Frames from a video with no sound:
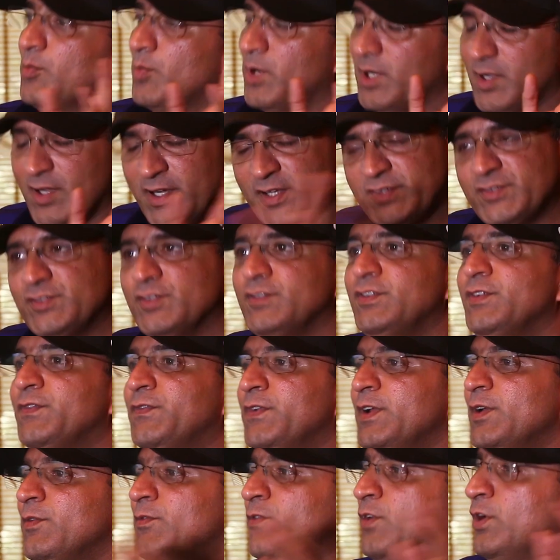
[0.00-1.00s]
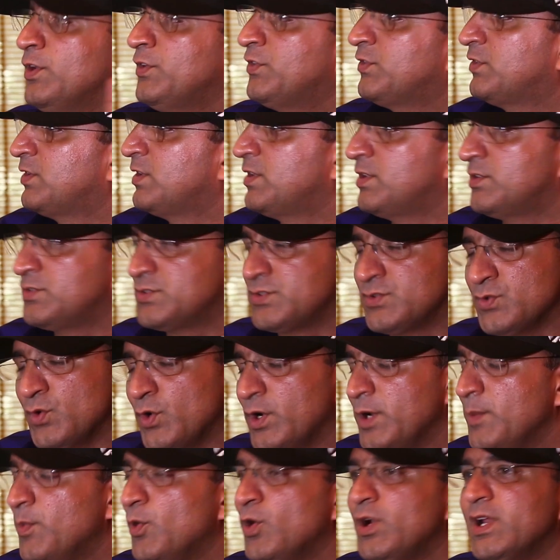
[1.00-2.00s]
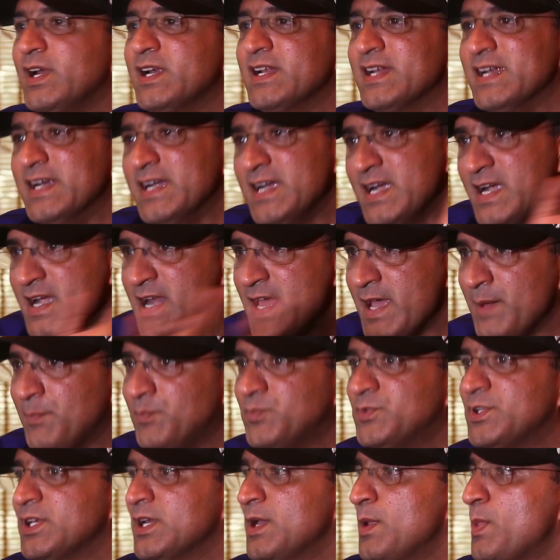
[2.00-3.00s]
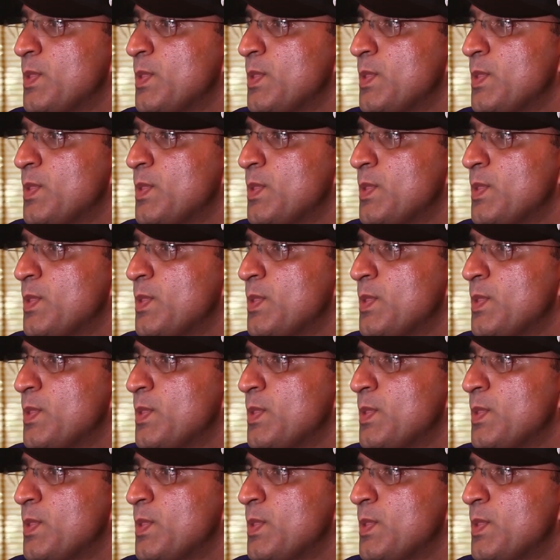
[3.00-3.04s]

But rest of the film was storyboarded in-depth.